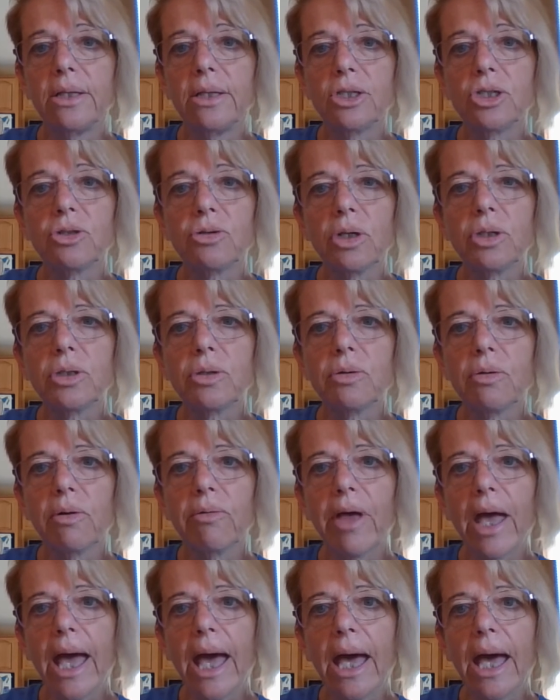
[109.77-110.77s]
structure
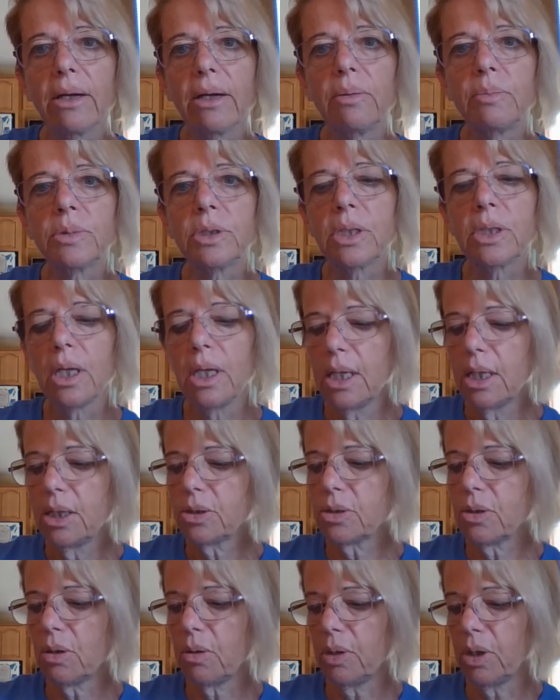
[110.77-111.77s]
of atoms.
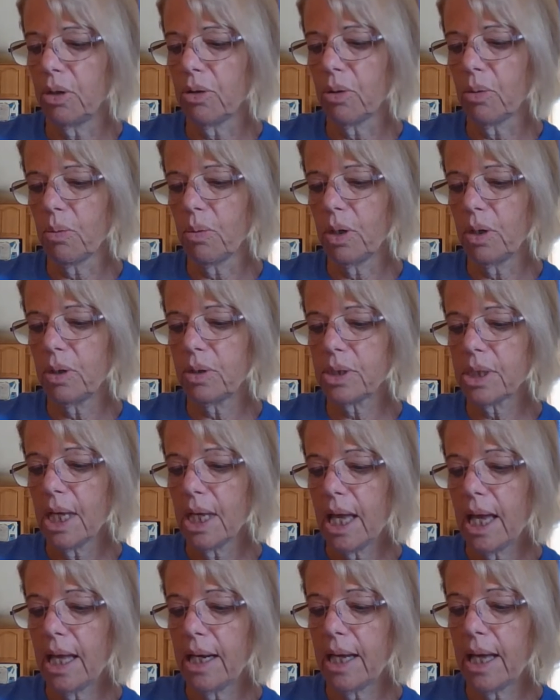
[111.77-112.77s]
So in other words,
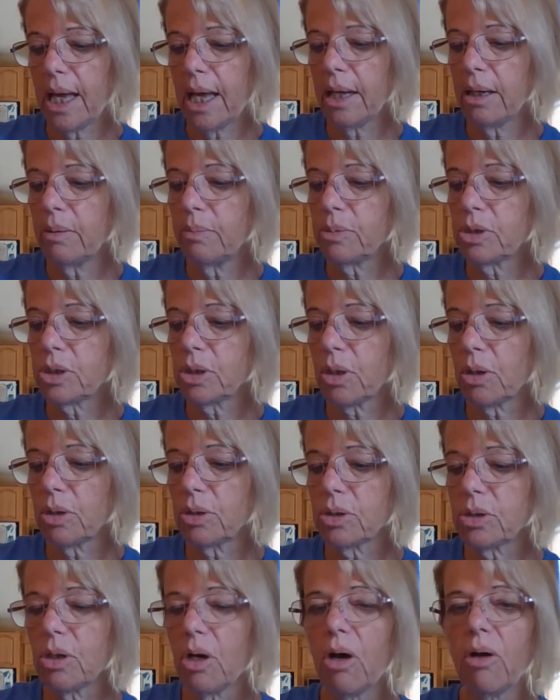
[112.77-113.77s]
an atom
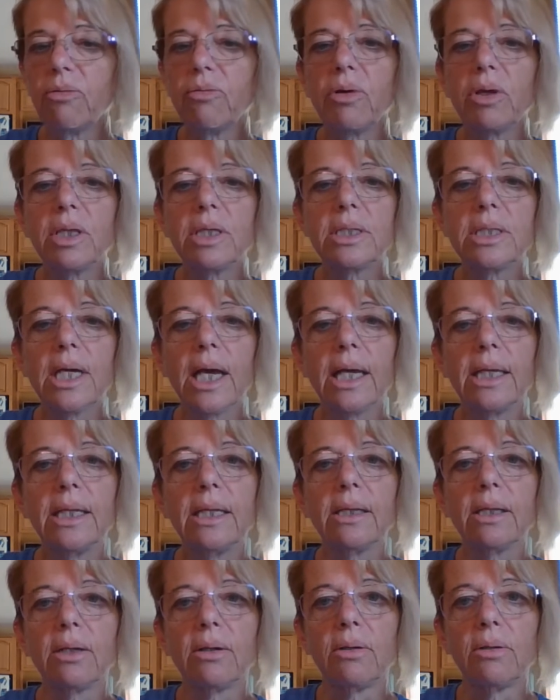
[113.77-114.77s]
starts off with a
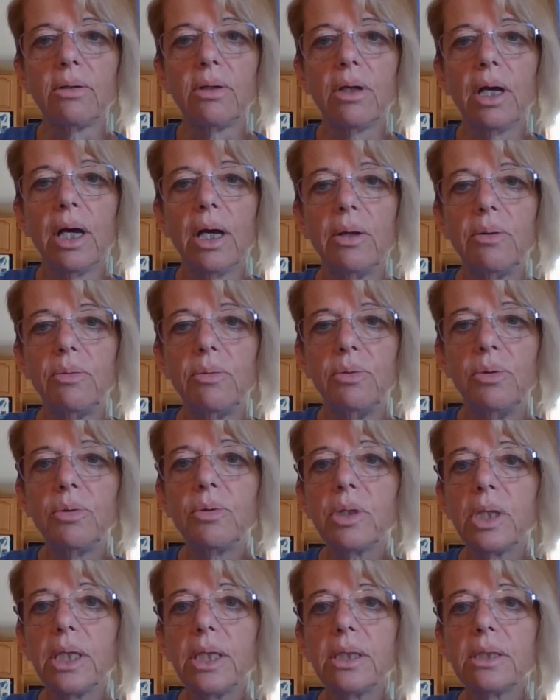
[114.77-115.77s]
tiny little
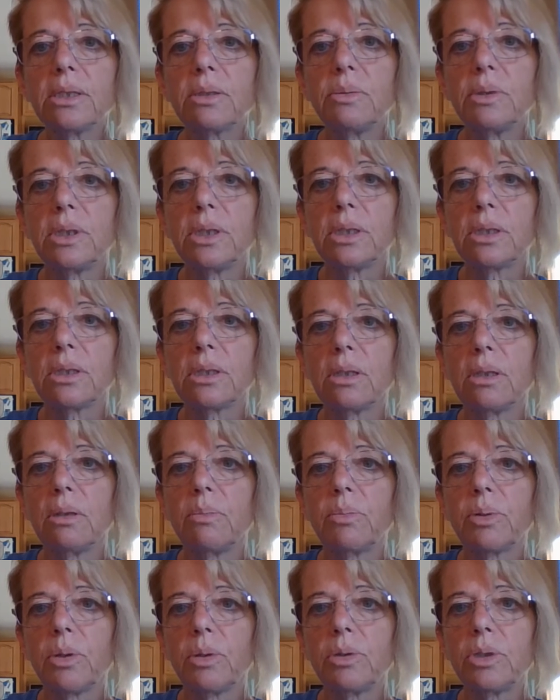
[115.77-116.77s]
nucleus, which is
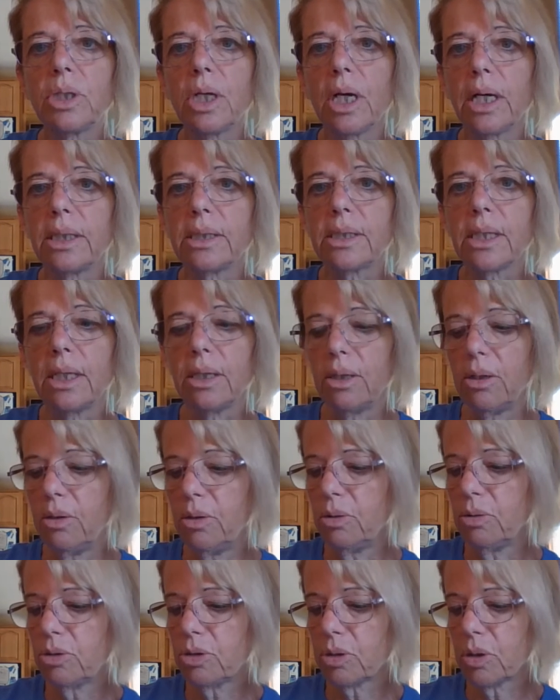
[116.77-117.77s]
the protons and the
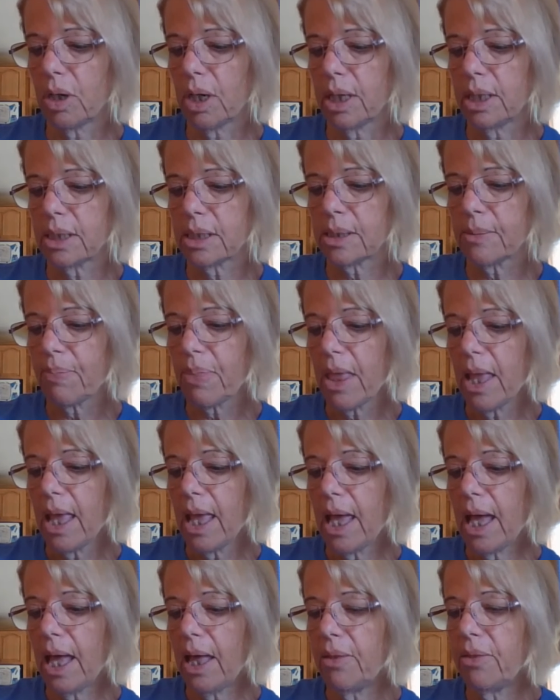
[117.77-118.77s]
neutrons.
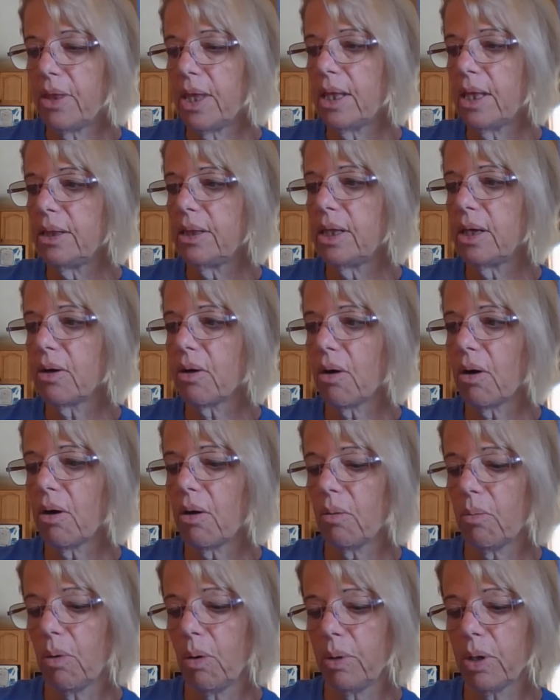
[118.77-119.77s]
And then there
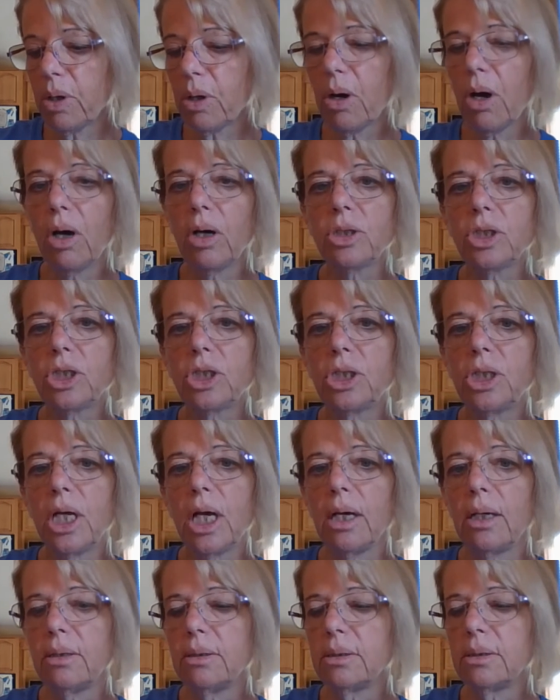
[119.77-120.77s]
are what we call
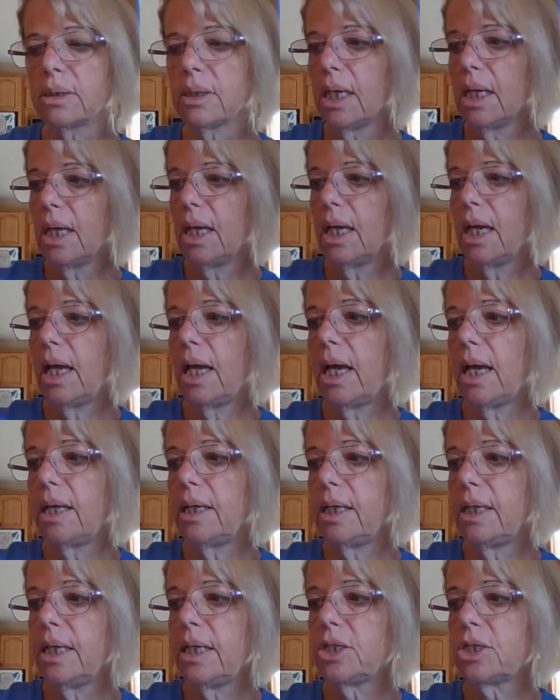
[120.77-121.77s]
shells.
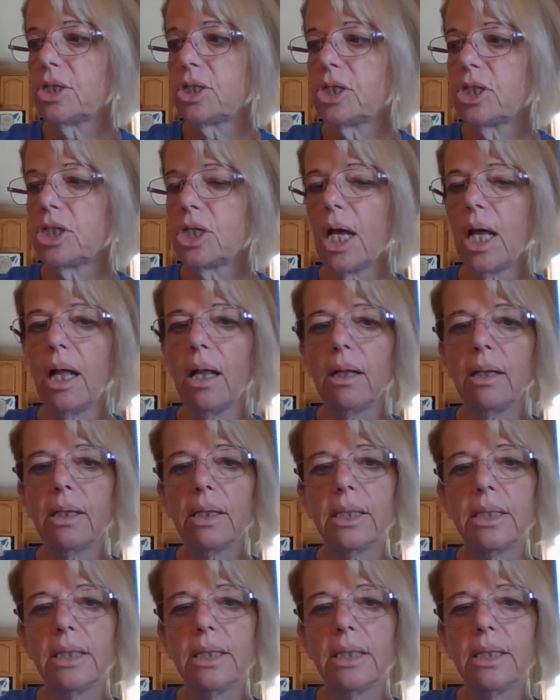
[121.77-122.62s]
And each shell